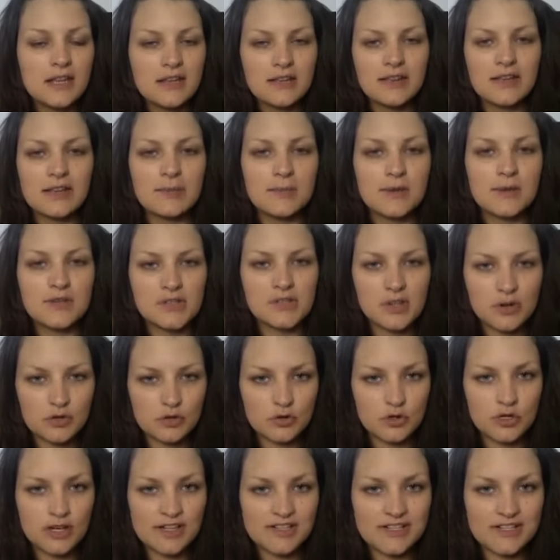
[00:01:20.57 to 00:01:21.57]
they're the most
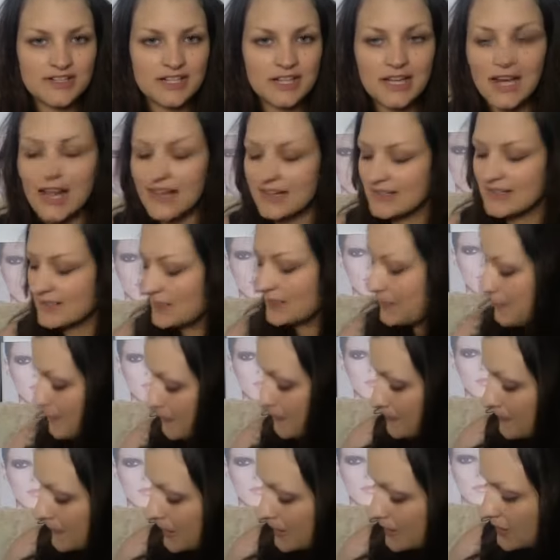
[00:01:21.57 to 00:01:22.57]
contrasting colours.
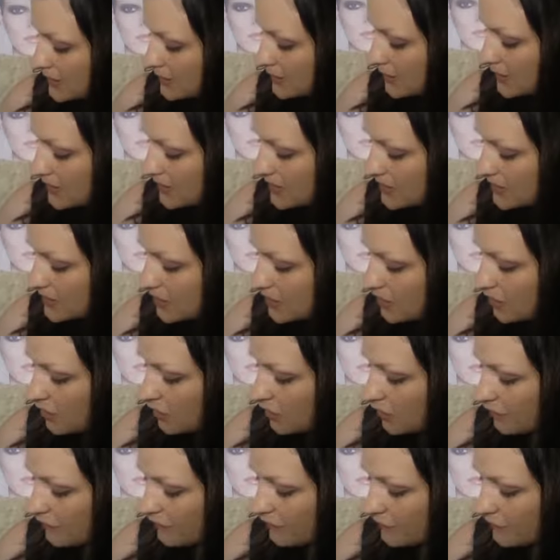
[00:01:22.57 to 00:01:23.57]
So we're going to start
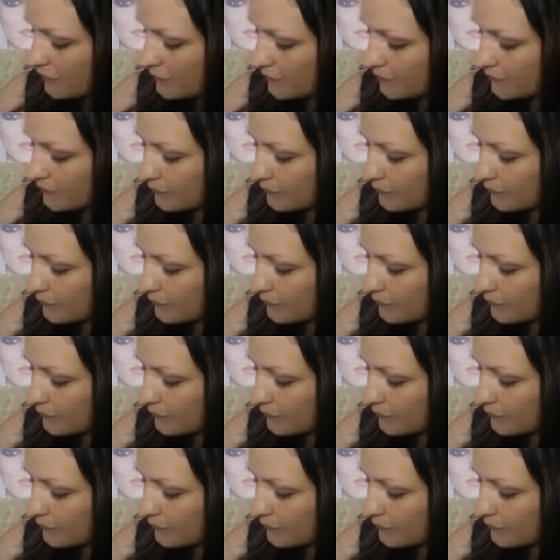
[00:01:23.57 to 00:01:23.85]
off